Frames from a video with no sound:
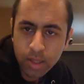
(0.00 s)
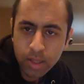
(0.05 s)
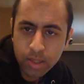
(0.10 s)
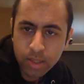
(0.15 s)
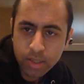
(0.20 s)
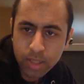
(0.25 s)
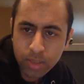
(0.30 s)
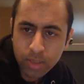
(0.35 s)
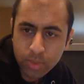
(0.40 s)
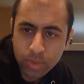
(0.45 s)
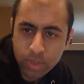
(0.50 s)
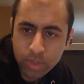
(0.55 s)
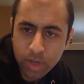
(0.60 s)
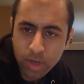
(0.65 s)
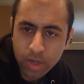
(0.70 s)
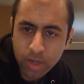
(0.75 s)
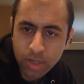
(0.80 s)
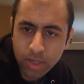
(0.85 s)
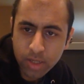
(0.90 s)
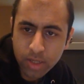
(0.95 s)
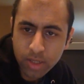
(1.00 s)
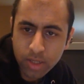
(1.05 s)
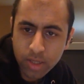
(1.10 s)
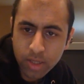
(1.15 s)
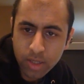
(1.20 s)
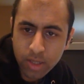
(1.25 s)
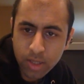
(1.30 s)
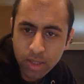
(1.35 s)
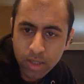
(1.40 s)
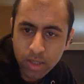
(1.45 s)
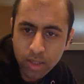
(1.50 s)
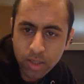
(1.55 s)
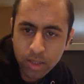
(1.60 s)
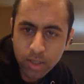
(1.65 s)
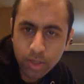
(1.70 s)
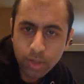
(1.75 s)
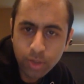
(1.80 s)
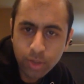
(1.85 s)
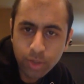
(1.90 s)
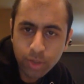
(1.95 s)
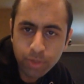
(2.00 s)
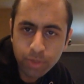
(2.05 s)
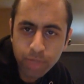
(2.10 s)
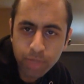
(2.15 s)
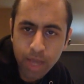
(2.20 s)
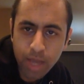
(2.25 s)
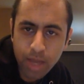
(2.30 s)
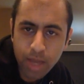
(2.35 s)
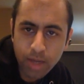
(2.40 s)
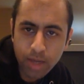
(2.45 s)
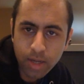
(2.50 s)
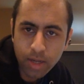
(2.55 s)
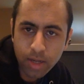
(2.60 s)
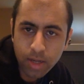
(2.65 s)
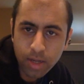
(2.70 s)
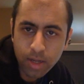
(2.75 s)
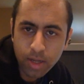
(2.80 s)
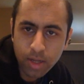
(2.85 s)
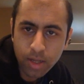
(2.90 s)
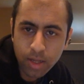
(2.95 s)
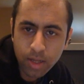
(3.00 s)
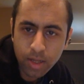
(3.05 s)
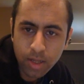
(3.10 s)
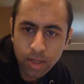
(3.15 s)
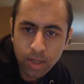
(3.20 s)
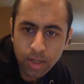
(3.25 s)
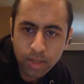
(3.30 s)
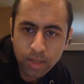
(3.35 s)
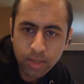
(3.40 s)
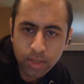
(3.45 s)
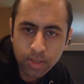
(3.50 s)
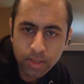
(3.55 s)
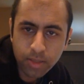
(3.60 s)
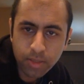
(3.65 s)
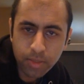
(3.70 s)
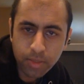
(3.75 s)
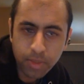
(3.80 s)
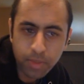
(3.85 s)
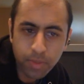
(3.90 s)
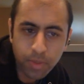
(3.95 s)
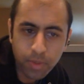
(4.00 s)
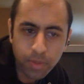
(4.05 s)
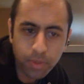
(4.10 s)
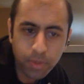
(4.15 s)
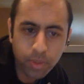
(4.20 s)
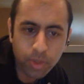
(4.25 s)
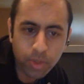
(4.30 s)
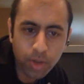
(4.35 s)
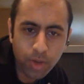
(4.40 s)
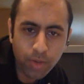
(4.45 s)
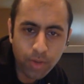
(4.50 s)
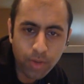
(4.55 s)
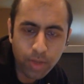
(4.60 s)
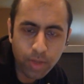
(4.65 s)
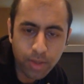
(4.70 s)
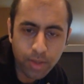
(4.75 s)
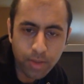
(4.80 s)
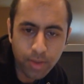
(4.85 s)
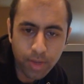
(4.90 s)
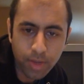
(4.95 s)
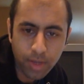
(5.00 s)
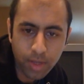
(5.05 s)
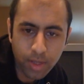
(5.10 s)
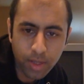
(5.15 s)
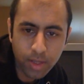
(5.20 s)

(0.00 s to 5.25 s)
Is anyone talking in the, the YouTube chat? I saw some people. Let me try and reload it.